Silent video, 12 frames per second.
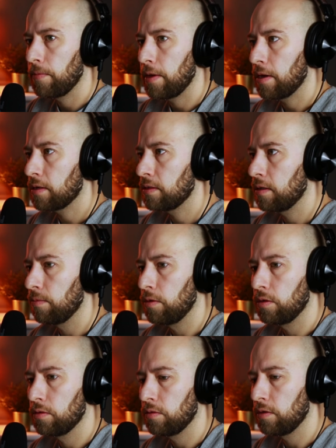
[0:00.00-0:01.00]
extra
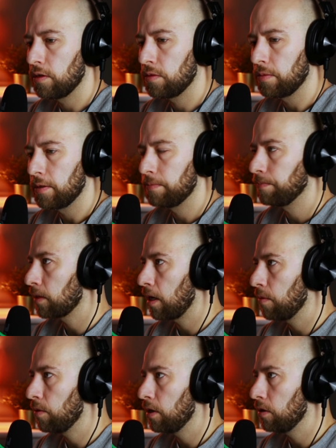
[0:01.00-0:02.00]
bold, this one.
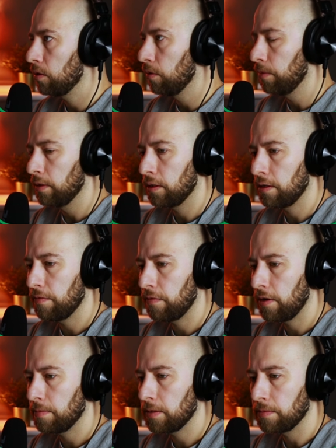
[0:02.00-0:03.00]
And we need to open the
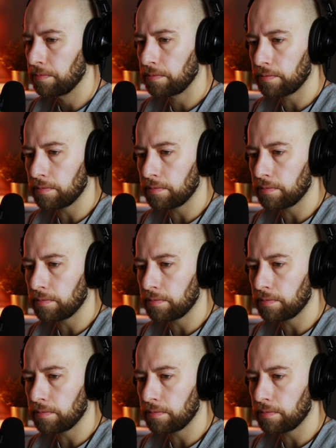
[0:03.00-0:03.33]
keyframes.